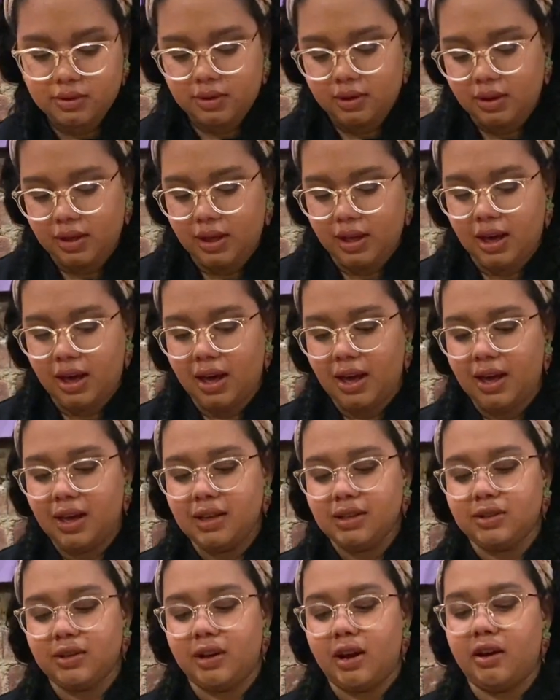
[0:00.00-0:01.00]

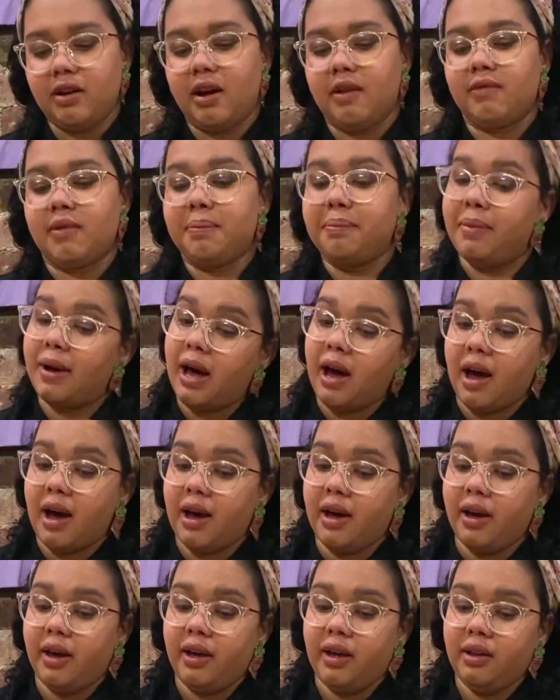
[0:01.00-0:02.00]
Yay! So now you have a
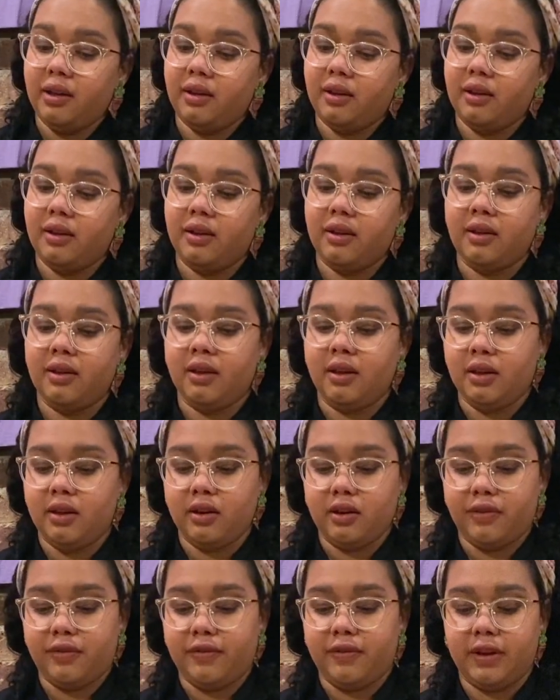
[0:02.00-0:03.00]
pie,
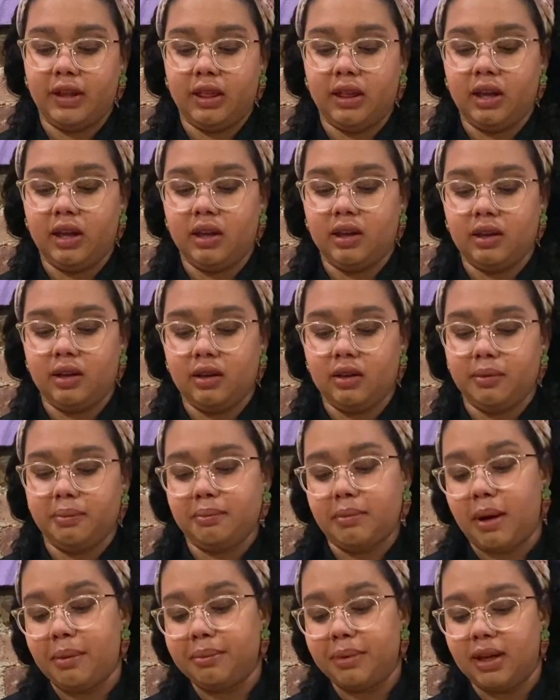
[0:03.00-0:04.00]
your
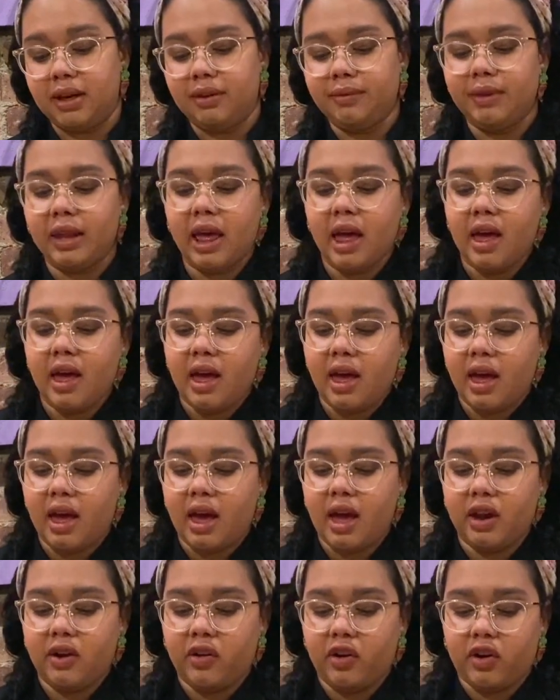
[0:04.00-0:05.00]
filling, pumpkin,
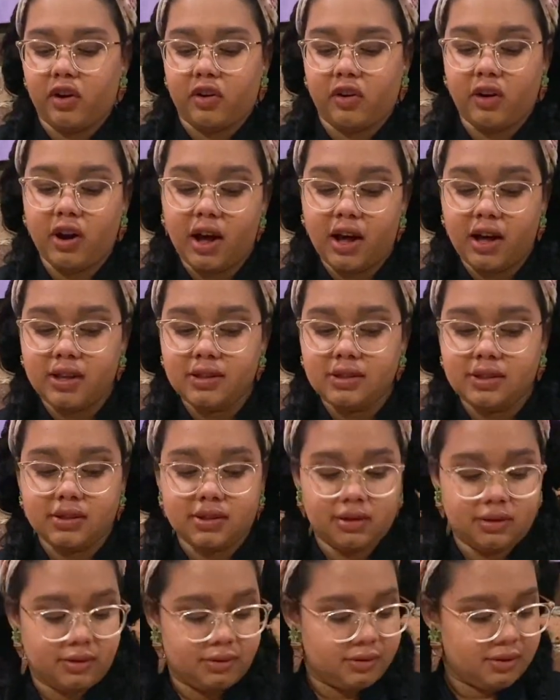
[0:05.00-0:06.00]
and your
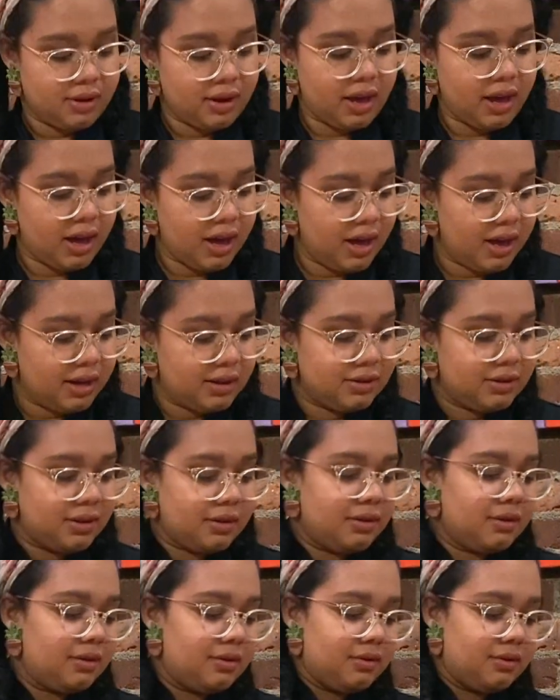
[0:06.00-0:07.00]
crust, and
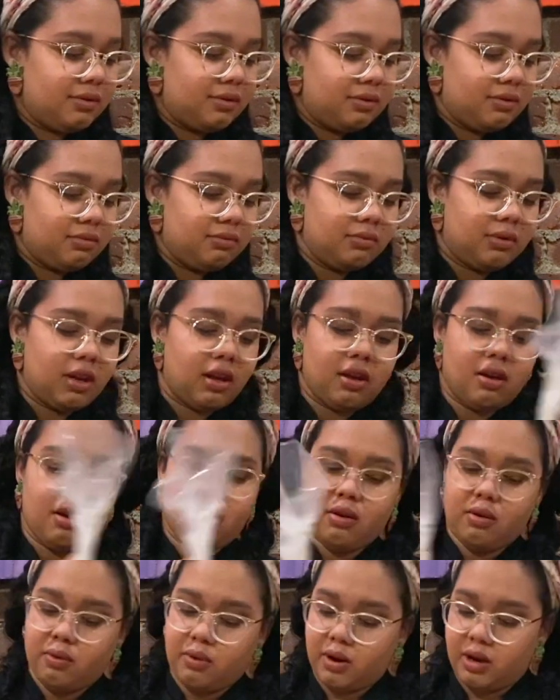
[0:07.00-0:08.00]

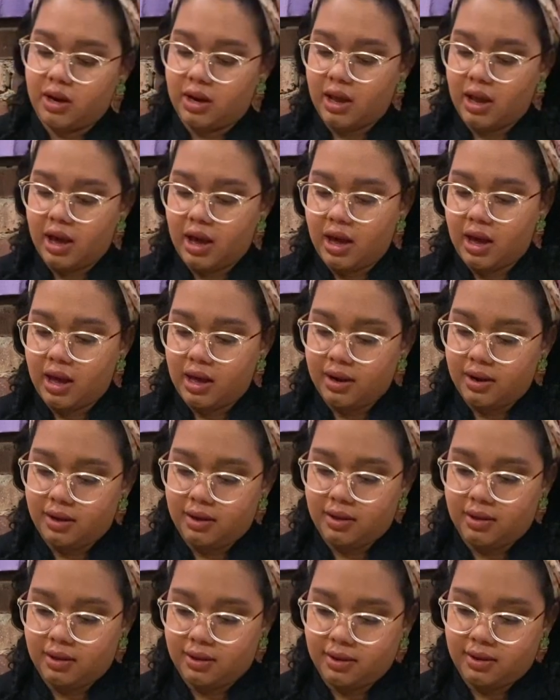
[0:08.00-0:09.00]
we're gonna add
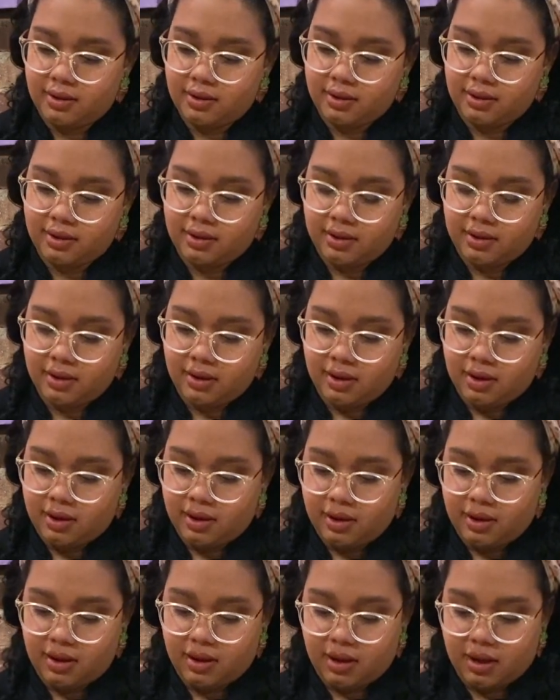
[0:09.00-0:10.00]

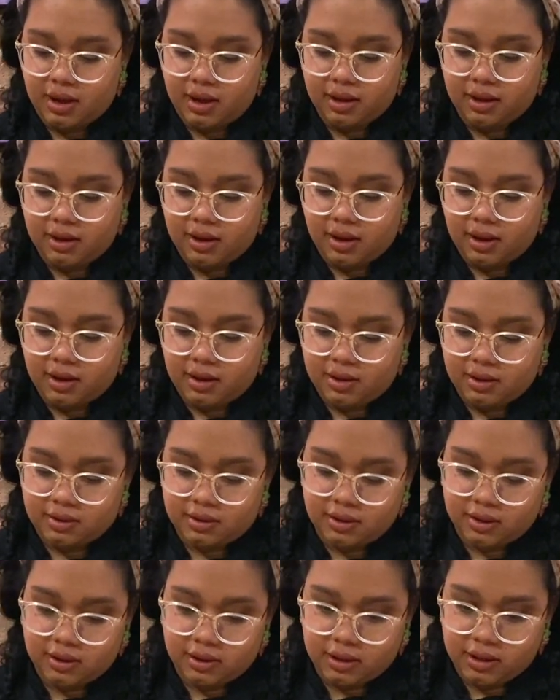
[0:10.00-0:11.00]
a
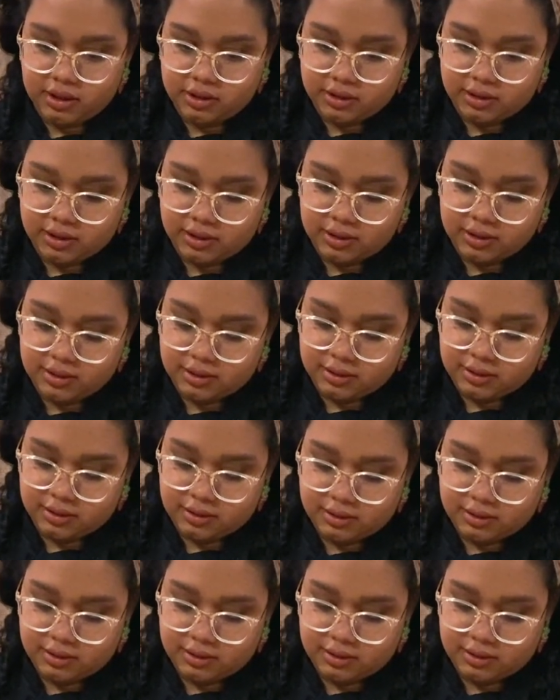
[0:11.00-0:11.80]
delicious